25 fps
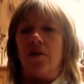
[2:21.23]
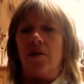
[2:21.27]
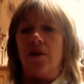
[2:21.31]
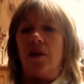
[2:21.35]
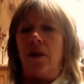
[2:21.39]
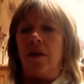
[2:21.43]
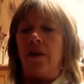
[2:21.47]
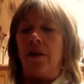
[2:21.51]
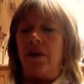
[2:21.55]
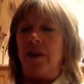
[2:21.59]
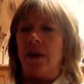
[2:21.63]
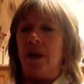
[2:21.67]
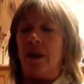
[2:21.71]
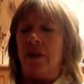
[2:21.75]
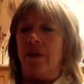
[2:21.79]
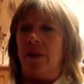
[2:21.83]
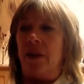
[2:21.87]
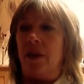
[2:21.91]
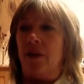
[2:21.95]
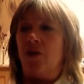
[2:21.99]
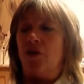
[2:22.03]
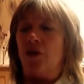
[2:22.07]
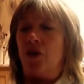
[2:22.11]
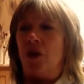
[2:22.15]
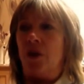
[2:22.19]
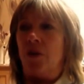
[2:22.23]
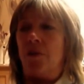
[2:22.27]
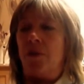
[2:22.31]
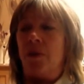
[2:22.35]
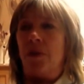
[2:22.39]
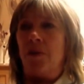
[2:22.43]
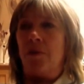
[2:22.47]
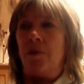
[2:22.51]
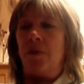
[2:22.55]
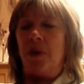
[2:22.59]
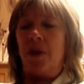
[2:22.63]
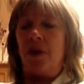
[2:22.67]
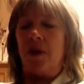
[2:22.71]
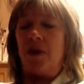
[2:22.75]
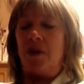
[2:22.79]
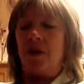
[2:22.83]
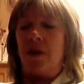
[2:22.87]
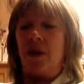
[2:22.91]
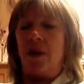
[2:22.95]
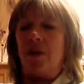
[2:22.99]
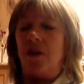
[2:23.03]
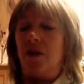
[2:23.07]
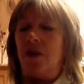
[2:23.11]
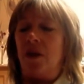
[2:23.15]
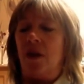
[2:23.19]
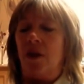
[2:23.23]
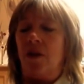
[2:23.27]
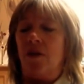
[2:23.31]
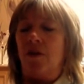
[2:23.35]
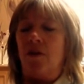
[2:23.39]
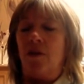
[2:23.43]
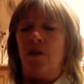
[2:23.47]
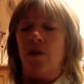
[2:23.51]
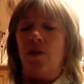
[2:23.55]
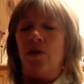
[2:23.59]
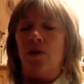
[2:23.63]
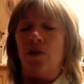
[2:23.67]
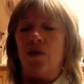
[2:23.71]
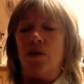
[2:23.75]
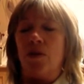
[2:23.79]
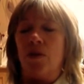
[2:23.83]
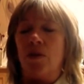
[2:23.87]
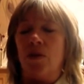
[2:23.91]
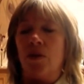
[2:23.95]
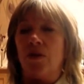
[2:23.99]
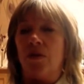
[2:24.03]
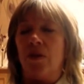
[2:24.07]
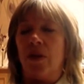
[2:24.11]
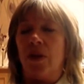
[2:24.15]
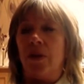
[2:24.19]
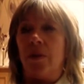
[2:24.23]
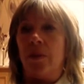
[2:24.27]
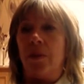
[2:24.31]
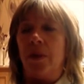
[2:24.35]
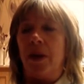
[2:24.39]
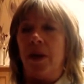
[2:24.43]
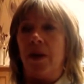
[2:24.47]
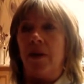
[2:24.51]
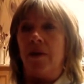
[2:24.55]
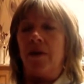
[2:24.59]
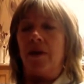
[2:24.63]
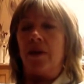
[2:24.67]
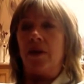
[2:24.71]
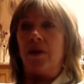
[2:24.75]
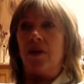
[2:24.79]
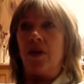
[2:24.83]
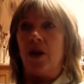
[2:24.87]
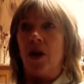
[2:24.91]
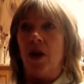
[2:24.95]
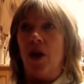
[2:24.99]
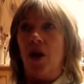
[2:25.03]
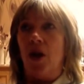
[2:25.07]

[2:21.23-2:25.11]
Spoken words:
going down that treatment because I'd known all sorts of other parents